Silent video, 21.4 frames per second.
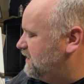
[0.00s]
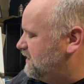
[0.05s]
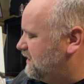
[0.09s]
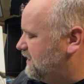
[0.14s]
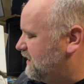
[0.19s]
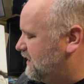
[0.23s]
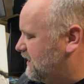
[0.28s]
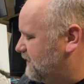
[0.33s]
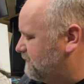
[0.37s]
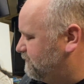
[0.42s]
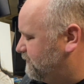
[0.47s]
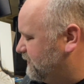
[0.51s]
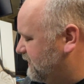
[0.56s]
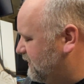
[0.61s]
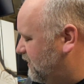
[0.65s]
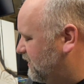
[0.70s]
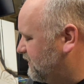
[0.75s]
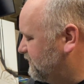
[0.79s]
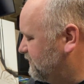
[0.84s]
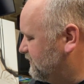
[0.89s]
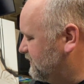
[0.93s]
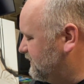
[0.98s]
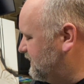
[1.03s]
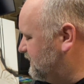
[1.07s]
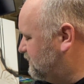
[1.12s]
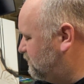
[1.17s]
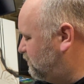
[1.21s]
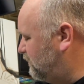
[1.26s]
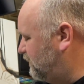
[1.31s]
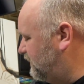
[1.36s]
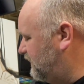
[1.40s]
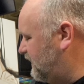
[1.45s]
but
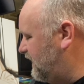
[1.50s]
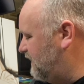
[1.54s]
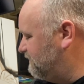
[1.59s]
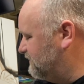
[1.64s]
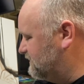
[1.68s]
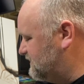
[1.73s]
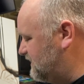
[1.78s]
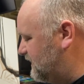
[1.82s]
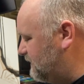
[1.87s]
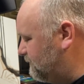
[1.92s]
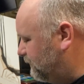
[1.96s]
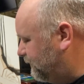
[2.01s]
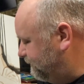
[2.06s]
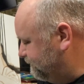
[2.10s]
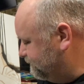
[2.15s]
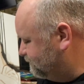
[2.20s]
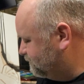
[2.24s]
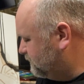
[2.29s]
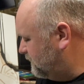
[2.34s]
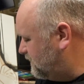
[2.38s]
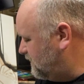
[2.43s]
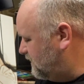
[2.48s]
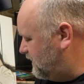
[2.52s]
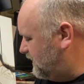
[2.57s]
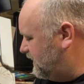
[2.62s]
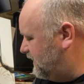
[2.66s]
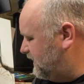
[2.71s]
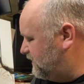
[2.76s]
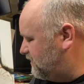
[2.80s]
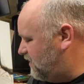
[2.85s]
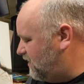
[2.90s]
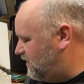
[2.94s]
underneath we're going to have a table,
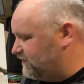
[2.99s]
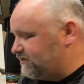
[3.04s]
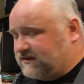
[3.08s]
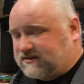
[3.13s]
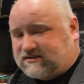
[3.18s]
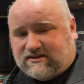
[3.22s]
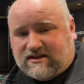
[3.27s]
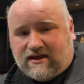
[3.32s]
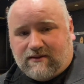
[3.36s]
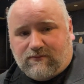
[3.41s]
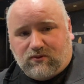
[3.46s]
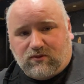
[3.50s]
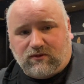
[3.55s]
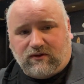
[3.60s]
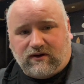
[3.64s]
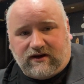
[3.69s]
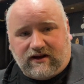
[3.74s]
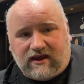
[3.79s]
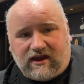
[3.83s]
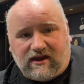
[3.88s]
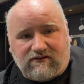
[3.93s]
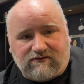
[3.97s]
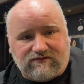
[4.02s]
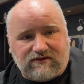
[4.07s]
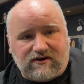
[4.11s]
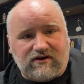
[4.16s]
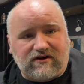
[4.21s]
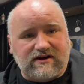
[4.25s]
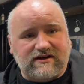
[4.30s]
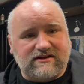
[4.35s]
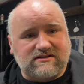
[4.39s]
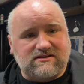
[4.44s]
and on this table we're going to have
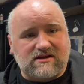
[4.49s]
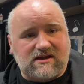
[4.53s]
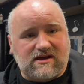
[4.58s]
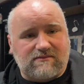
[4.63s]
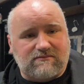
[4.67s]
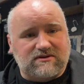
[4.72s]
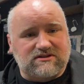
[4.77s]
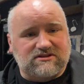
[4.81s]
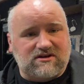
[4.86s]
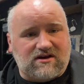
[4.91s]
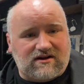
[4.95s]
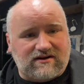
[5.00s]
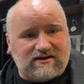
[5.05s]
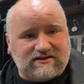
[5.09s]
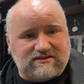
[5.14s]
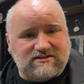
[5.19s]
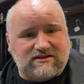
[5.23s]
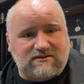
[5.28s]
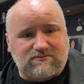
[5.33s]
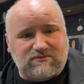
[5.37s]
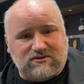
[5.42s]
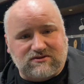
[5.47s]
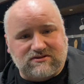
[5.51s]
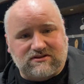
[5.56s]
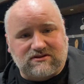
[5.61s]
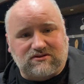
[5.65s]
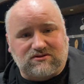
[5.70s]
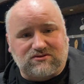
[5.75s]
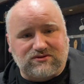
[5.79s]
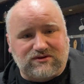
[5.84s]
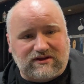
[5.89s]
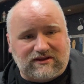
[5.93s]
various Masonic symbols,
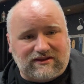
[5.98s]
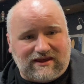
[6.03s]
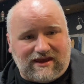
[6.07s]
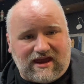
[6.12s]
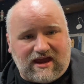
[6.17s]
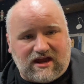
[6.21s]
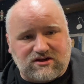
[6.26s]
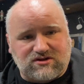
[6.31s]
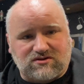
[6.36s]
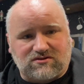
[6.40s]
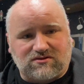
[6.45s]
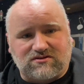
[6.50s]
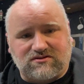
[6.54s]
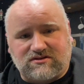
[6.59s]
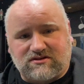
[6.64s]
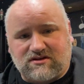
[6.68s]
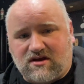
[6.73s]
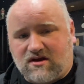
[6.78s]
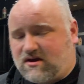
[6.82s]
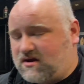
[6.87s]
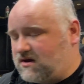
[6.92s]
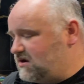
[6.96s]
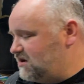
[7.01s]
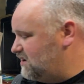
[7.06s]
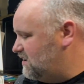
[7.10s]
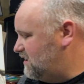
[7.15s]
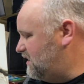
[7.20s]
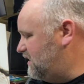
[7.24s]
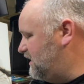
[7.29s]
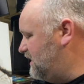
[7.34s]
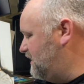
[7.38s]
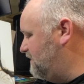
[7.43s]
including the ashlars
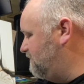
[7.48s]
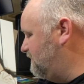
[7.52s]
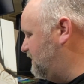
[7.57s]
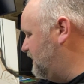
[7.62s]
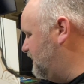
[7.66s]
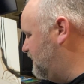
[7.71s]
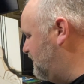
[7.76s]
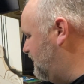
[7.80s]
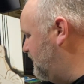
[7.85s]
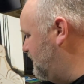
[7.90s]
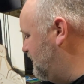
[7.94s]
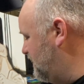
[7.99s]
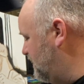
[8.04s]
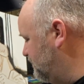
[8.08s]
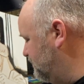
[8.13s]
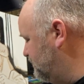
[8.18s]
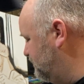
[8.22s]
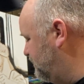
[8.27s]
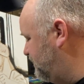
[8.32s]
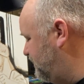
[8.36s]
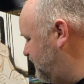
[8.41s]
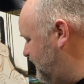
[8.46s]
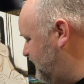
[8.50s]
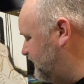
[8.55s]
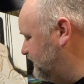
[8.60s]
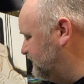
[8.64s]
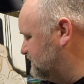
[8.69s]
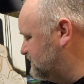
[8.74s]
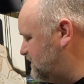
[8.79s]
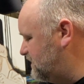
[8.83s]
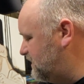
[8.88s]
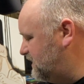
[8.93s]
and other
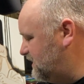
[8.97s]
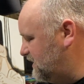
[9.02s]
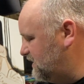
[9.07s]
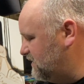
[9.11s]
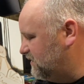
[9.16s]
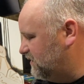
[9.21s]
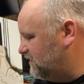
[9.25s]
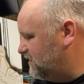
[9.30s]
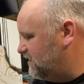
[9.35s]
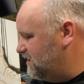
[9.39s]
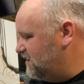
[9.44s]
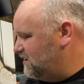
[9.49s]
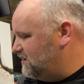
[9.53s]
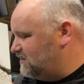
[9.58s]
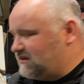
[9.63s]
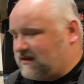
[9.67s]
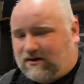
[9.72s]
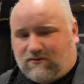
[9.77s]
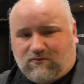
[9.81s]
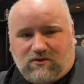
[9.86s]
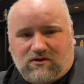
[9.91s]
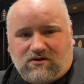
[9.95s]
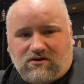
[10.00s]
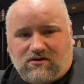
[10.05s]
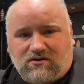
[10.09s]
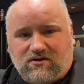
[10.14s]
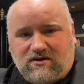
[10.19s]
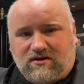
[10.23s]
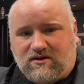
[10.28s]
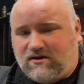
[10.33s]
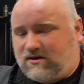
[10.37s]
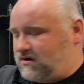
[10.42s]
things here that
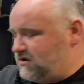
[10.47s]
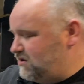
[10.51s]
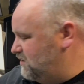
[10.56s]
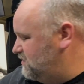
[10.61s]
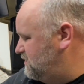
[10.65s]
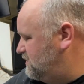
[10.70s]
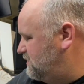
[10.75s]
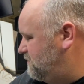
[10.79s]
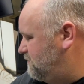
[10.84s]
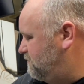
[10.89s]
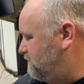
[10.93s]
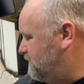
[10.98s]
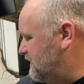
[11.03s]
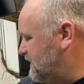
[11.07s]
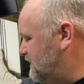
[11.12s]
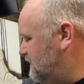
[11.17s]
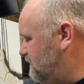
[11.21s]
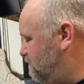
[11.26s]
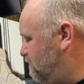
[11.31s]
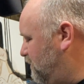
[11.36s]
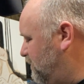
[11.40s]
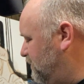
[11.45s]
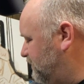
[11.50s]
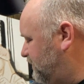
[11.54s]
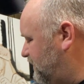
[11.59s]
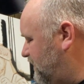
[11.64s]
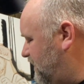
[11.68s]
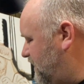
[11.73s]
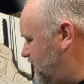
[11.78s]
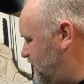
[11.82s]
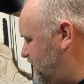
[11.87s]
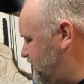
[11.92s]
will be both
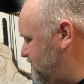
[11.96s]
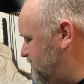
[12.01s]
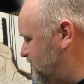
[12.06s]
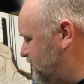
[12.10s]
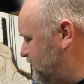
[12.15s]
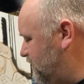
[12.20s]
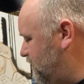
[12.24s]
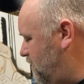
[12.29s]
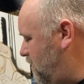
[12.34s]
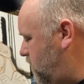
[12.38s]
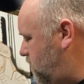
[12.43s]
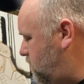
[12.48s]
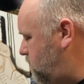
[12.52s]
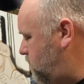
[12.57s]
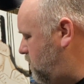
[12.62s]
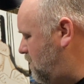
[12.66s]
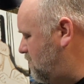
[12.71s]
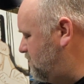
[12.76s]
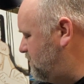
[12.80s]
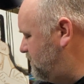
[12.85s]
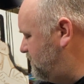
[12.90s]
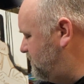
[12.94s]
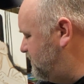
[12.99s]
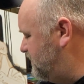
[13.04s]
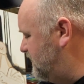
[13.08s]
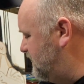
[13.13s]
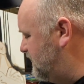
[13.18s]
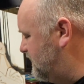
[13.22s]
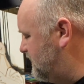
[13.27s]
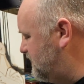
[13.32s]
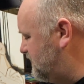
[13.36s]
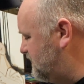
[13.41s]
under
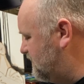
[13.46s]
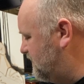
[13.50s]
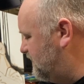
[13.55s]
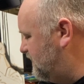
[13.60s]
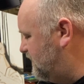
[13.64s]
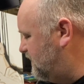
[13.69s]
the